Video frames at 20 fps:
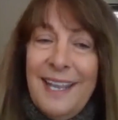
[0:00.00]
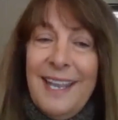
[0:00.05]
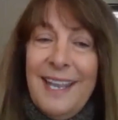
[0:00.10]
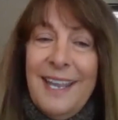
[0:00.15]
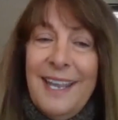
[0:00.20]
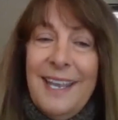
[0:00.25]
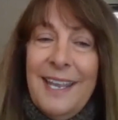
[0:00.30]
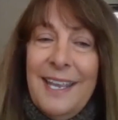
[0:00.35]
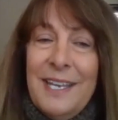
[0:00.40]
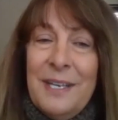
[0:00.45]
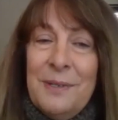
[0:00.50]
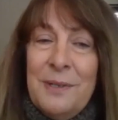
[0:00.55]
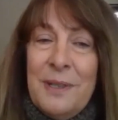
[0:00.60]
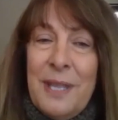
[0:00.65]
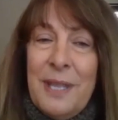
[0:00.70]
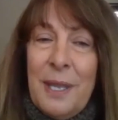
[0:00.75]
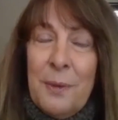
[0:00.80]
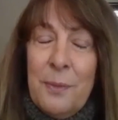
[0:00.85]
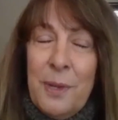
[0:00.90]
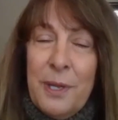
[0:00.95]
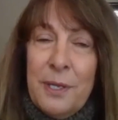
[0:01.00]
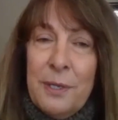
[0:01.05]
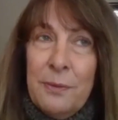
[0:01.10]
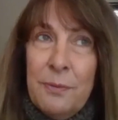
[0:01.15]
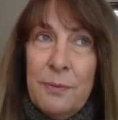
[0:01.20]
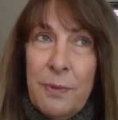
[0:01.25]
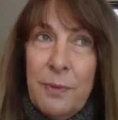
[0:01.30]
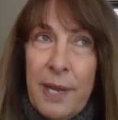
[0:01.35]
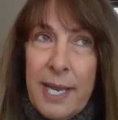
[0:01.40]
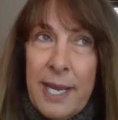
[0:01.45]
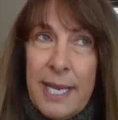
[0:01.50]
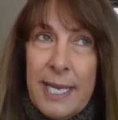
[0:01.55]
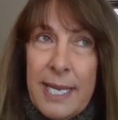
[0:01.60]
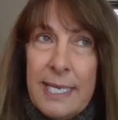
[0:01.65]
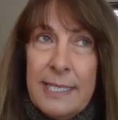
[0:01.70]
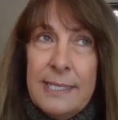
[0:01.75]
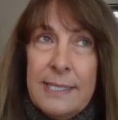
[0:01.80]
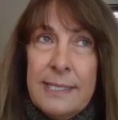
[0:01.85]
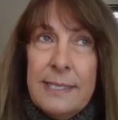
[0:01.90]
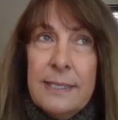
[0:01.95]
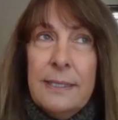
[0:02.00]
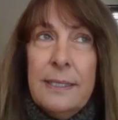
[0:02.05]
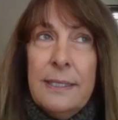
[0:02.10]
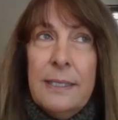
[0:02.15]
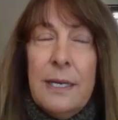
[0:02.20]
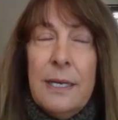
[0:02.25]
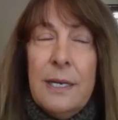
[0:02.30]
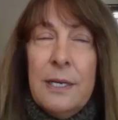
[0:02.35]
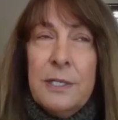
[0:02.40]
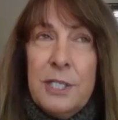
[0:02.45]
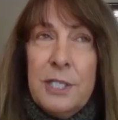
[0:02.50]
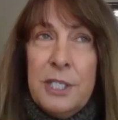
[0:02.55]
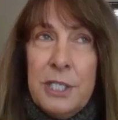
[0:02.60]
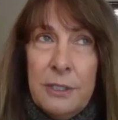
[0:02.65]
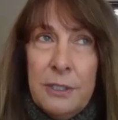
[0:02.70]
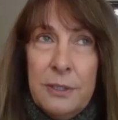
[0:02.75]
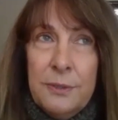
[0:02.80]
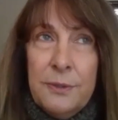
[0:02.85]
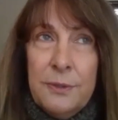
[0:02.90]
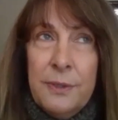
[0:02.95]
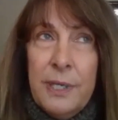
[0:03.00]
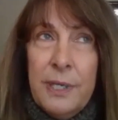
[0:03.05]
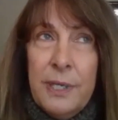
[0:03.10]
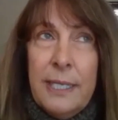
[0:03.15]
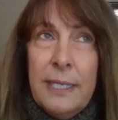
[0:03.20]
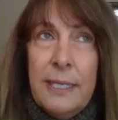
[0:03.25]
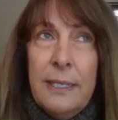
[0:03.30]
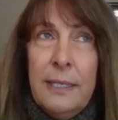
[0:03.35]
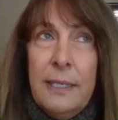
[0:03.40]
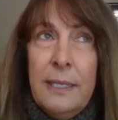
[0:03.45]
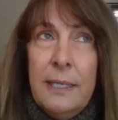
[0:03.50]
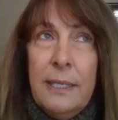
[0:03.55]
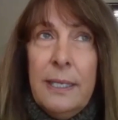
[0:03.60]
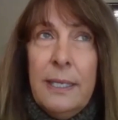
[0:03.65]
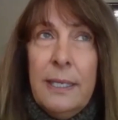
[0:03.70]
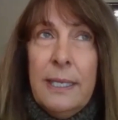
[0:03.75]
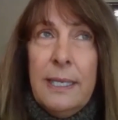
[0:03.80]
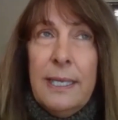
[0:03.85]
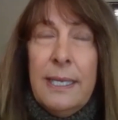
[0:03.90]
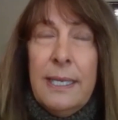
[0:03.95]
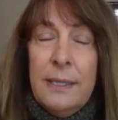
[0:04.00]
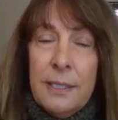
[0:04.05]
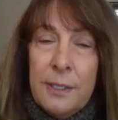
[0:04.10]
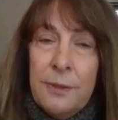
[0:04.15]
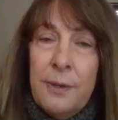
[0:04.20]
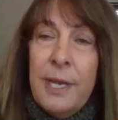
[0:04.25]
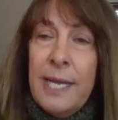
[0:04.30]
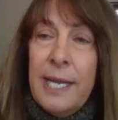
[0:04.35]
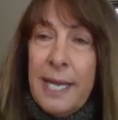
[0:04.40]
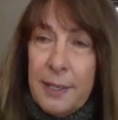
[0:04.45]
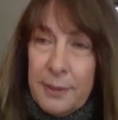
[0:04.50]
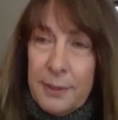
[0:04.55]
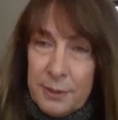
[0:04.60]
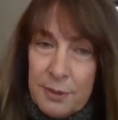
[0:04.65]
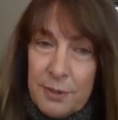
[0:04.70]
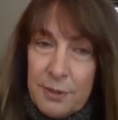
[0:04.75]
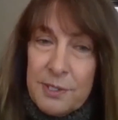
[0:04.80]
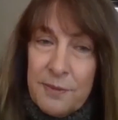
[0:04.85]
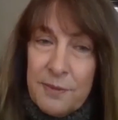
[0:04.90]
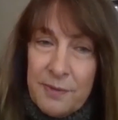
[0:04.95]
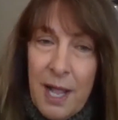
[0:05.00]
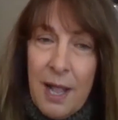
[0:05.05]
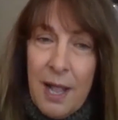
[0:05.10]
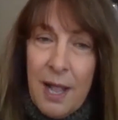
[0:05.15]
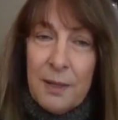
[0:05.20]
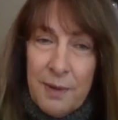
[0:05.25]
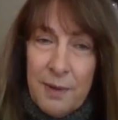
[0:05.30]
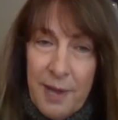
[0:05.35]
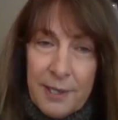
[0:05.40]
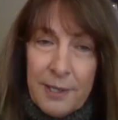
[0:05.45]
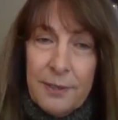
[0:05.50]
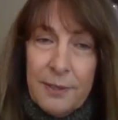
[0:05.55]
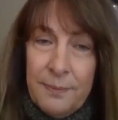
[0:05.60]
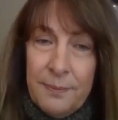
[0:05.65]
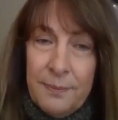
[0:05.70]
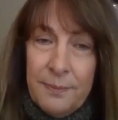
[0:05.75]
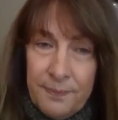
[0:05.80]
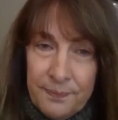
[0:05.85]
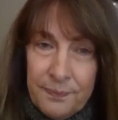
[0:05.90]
and that we could raise our children in the great outdoors of Colorado.